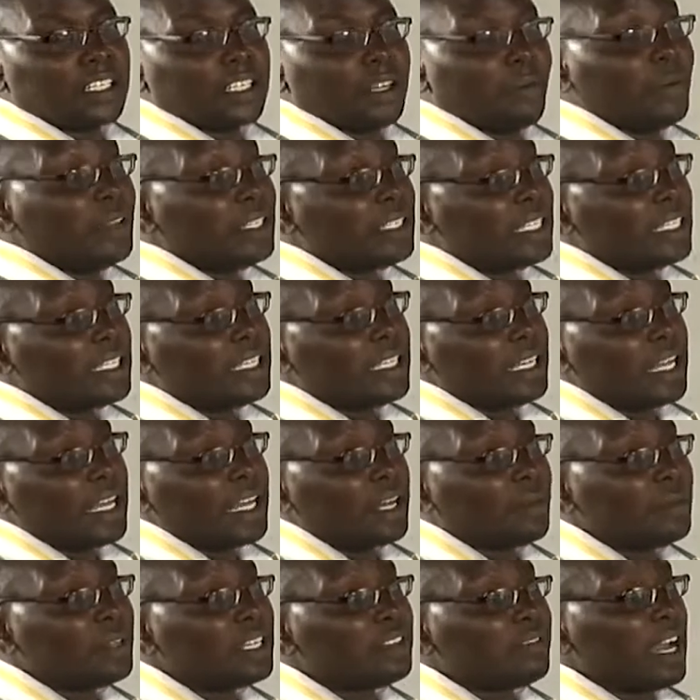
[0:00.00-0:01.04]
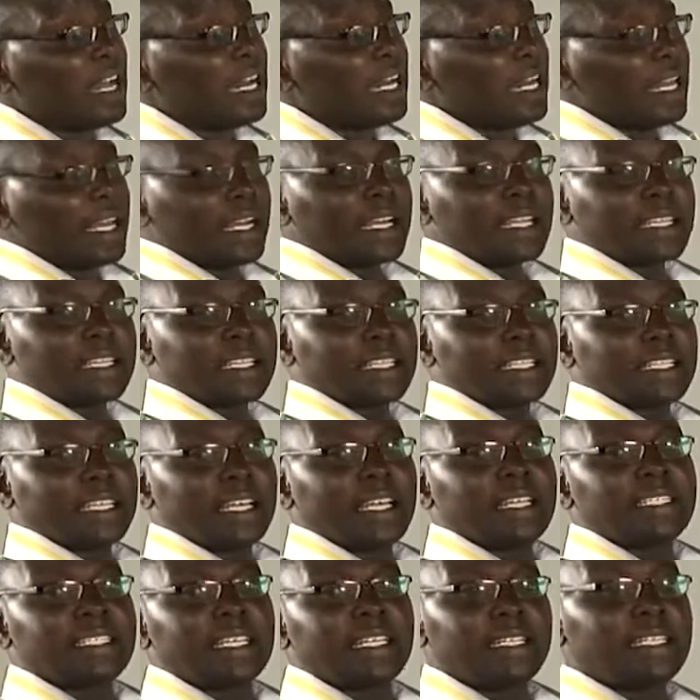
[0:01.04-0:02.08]
We said length, we define length
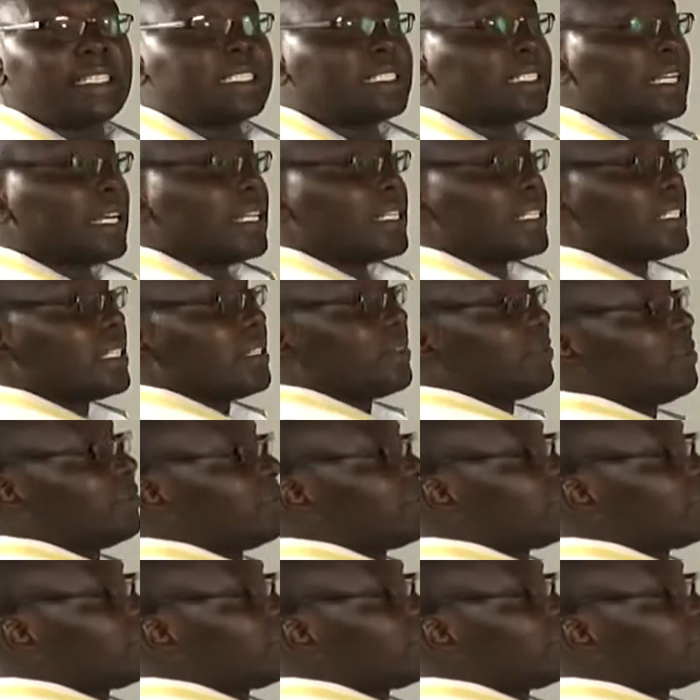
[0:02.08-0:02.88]
as a distance